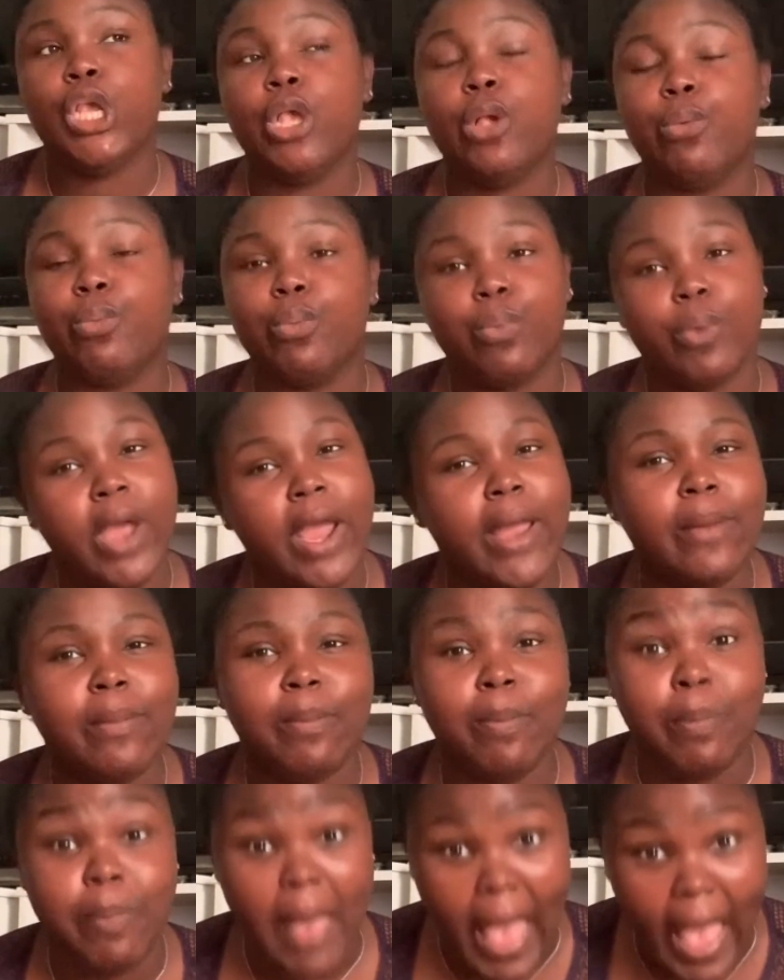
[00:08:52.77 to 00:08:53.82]
she
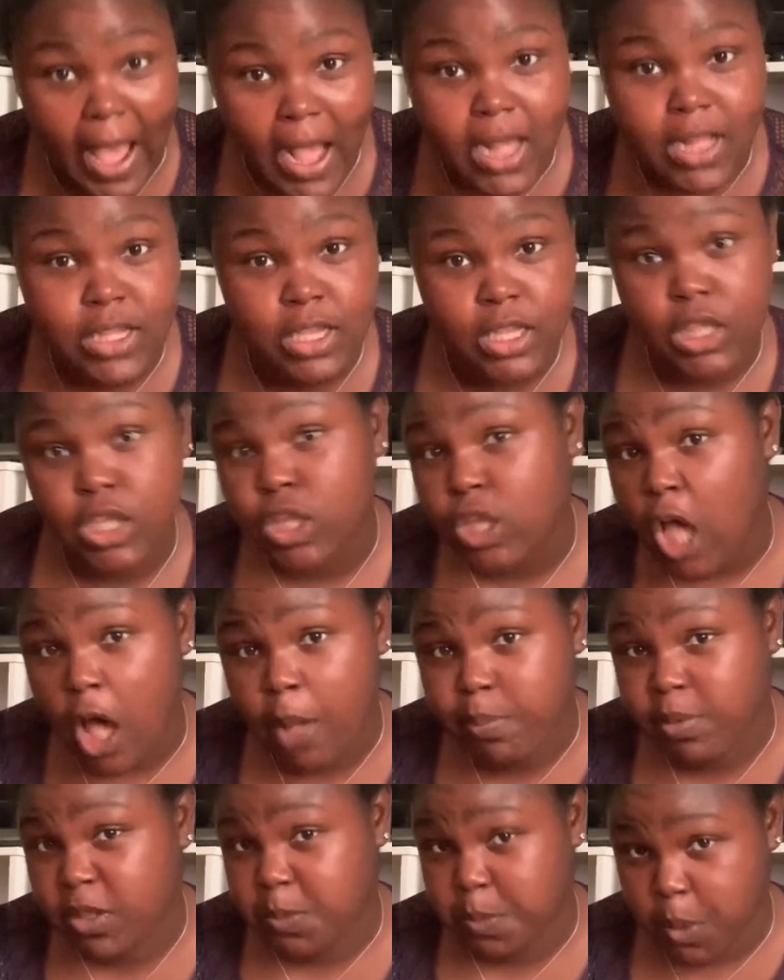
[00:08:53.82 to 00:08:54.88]
ran back to the
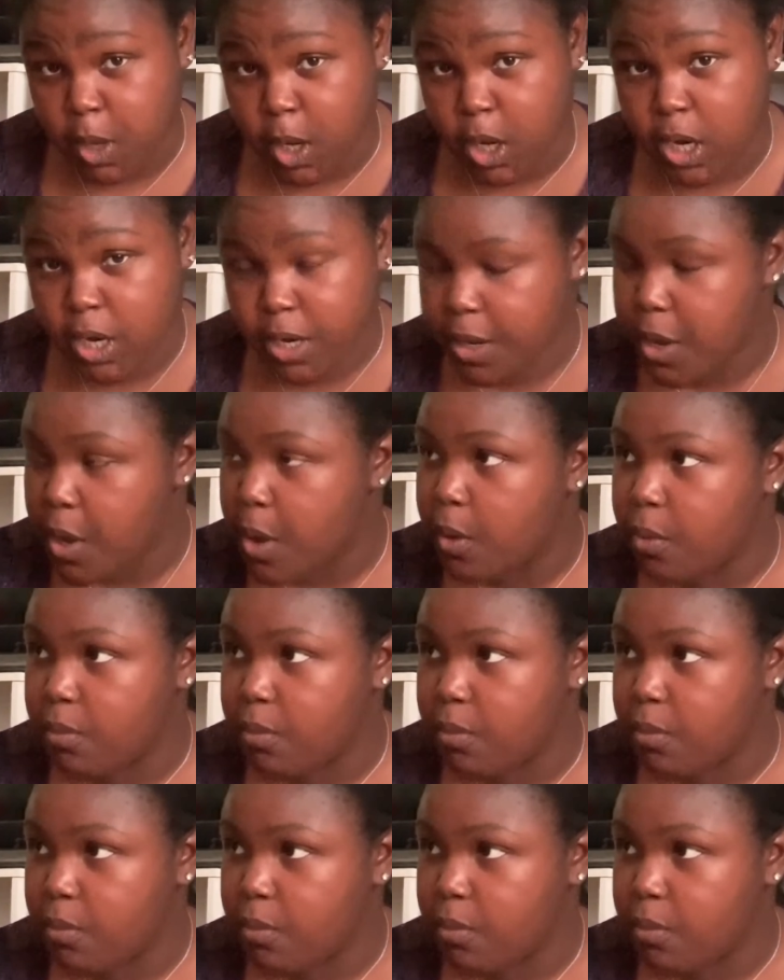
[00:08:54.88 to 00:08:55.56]
Tapas bar,